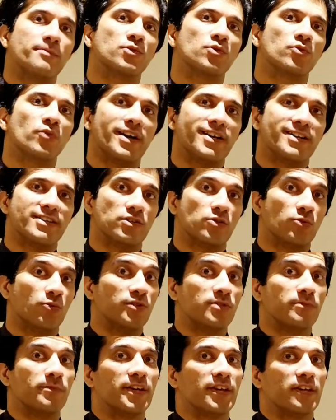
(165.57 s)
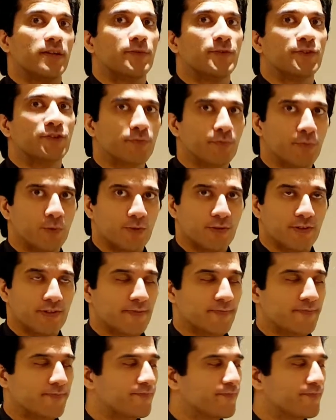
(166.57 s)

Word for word: provides those measurement reports.